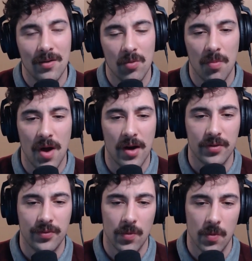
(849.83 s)

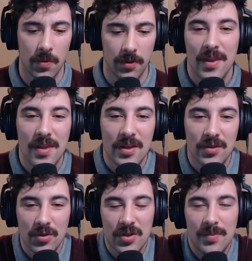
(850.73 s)
robotics forward. This
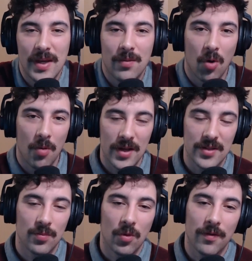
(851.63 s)
would just make
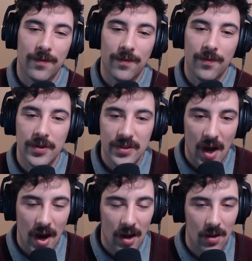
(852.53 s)
robots more
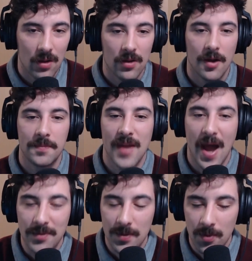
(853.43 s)
versatile,
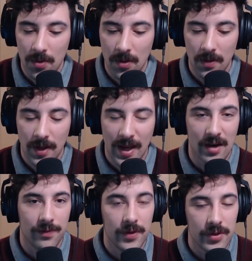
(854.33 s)
adaptable,
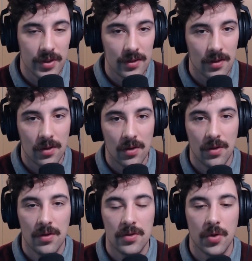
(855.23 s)
and efficient.
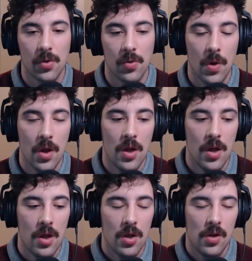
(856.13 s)
So
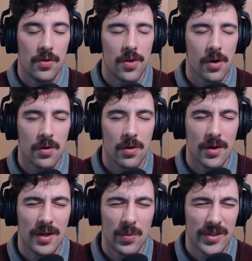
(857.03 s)
there
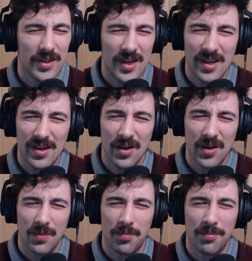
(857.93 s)
was
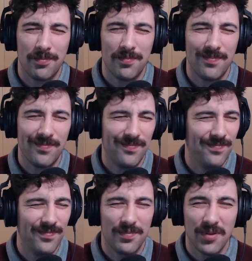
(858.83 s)
a
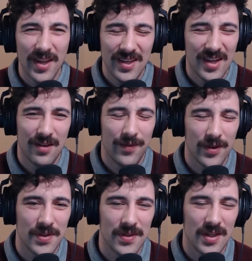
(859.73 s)
blatant
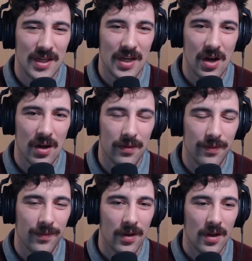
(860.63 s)
inefficiency of